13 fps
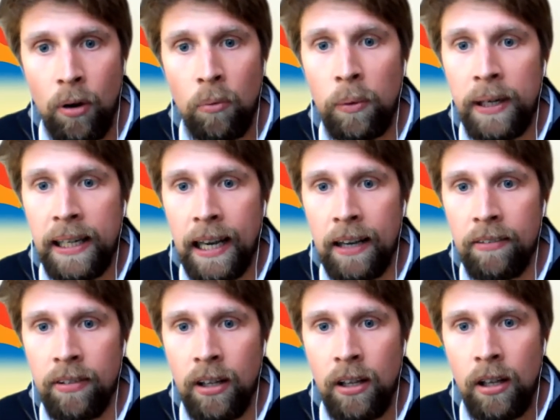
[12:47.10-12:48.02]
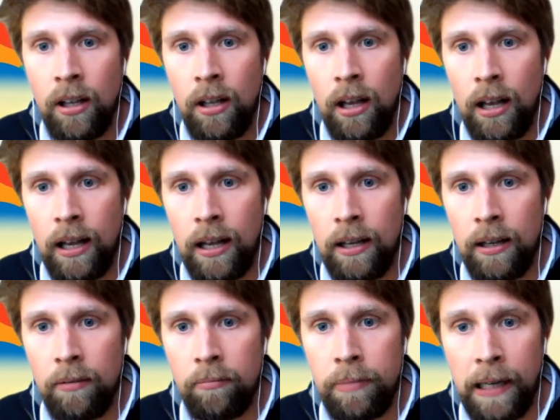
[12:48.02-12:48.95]
we have
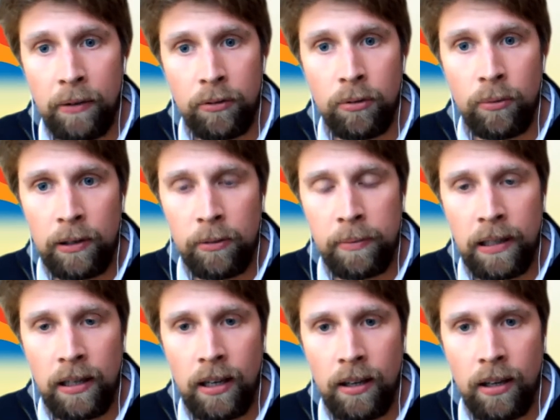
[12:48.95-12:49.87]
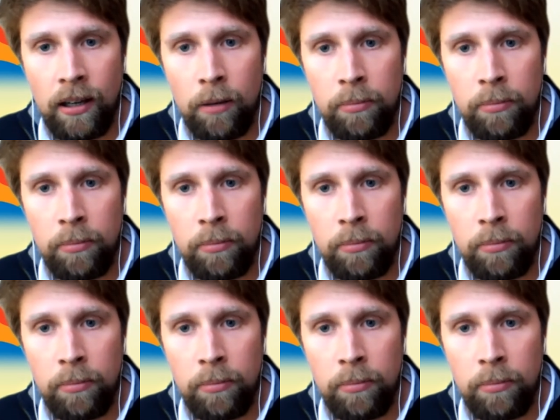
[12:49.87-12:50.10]
been able to welcome a